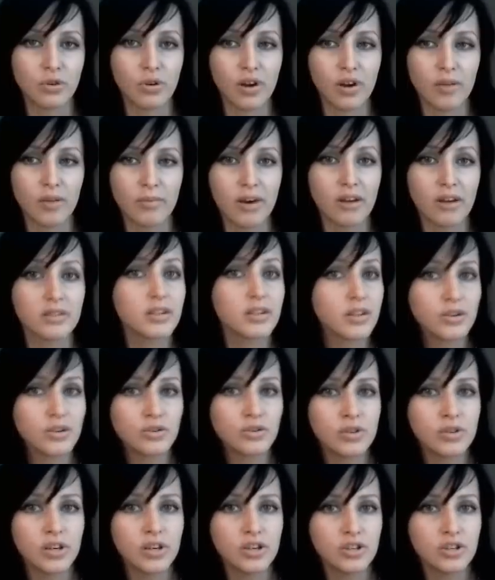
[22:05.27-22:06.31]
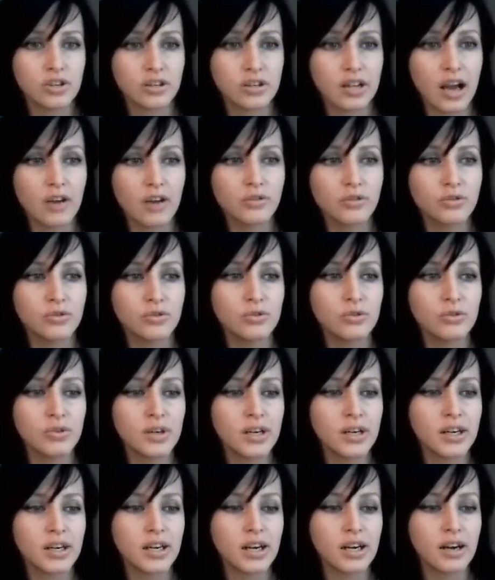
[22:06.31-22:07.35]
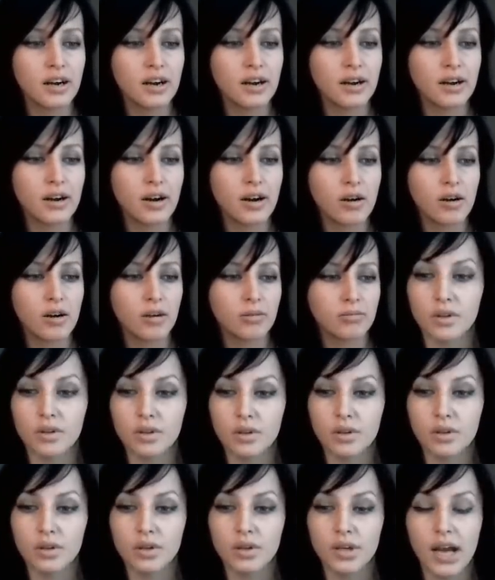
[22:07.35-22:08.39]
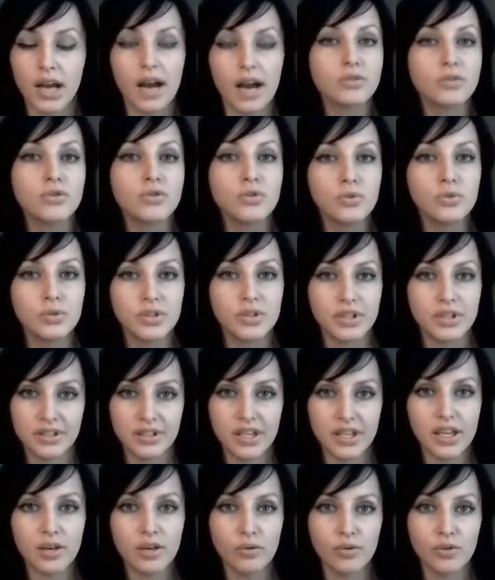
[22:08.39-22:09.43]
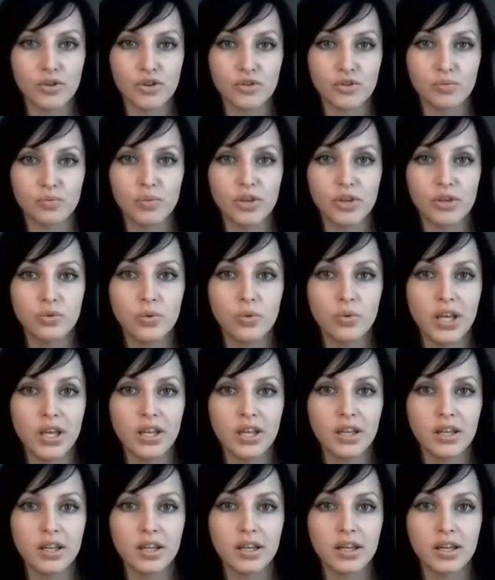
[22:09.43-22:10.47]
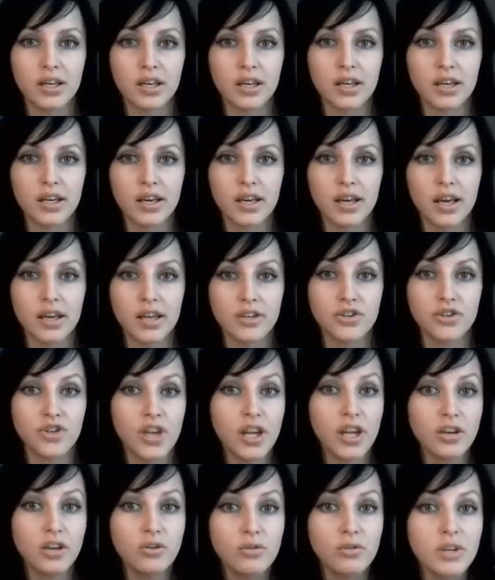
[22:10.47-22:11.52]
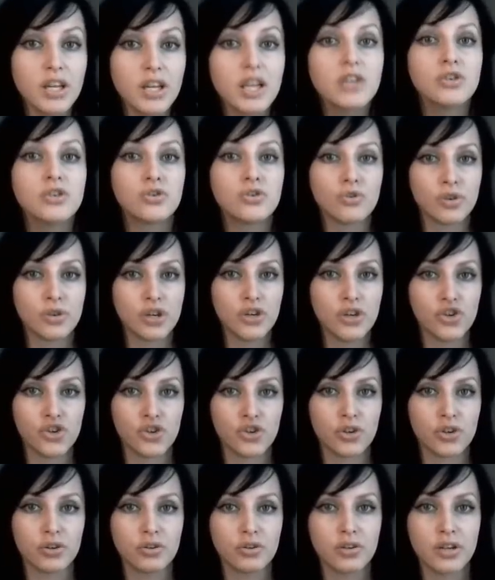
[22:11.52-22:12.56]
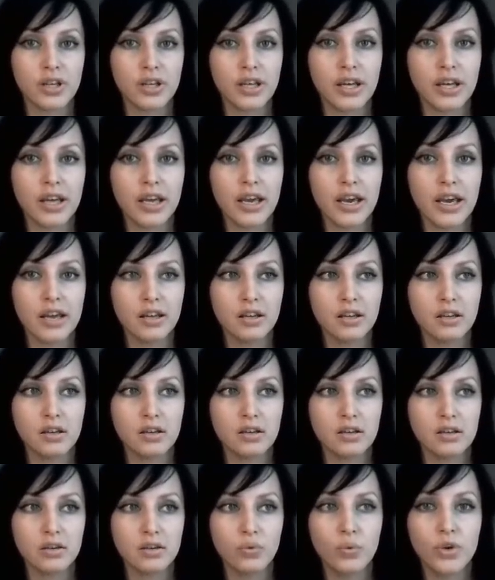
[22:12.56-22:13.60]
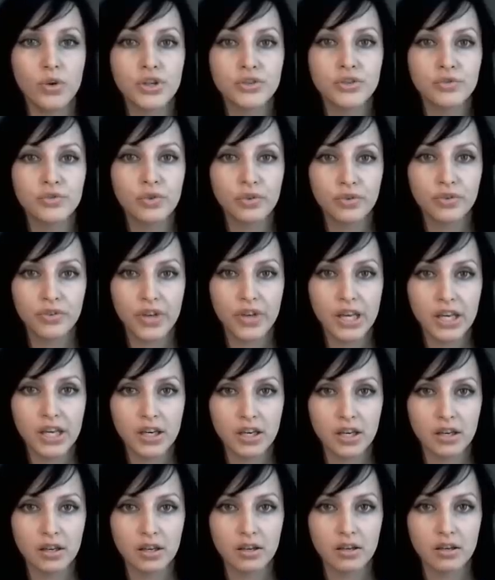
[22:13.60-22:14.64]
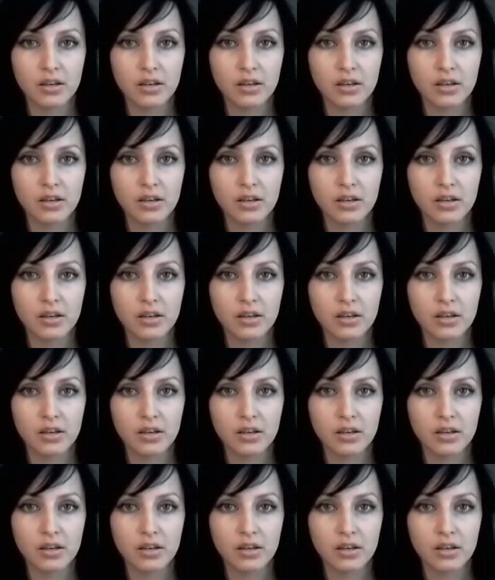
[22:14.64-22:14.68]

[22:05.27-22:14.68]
about intuition. Uh, how do you distinguish between a genuine intuition and wishful thinking?